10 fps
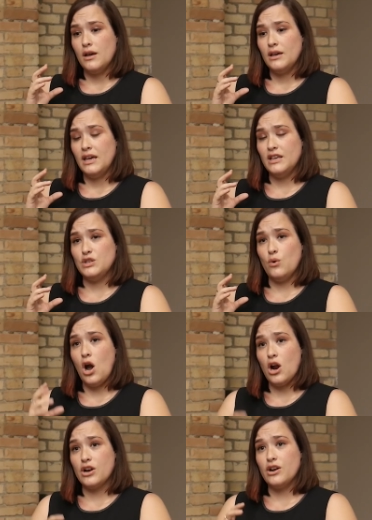hits you
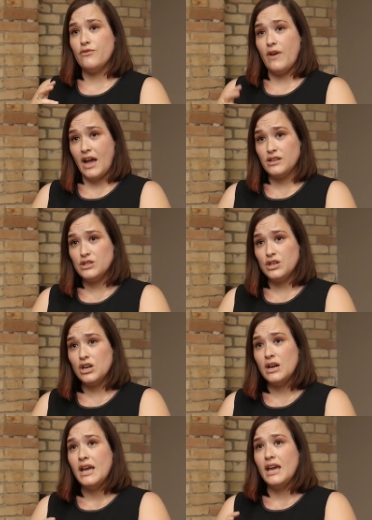harder,
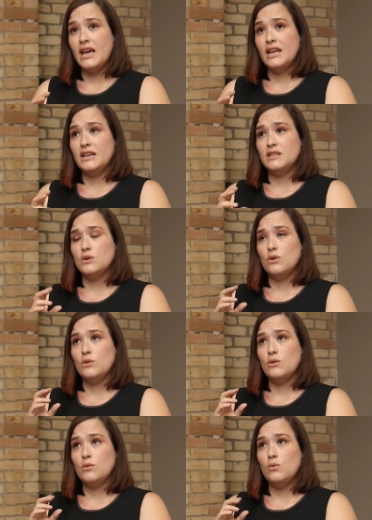faster, it is
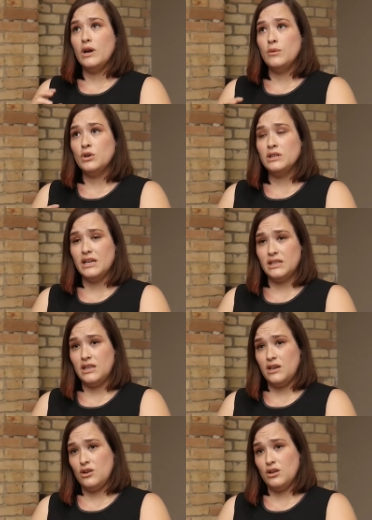way more likely
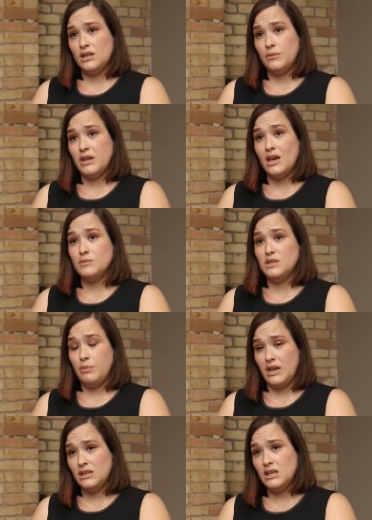that you're going to become
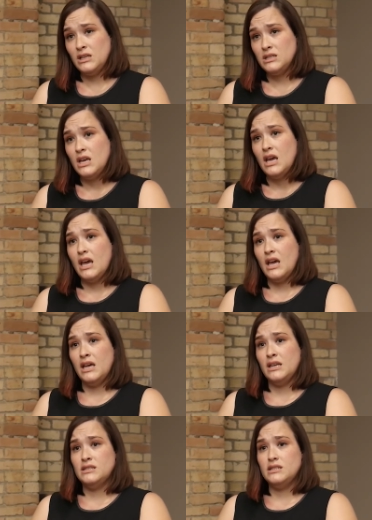dependent
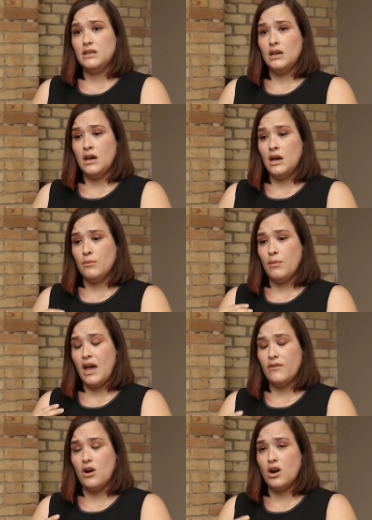and
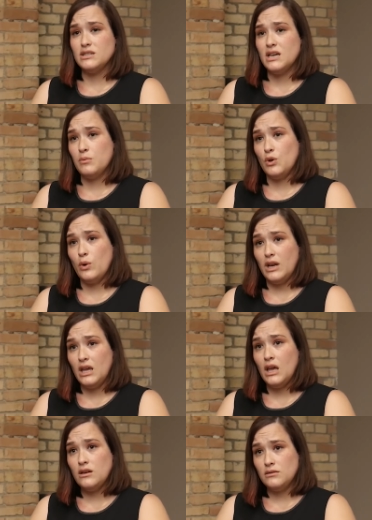have a hard time quitting it.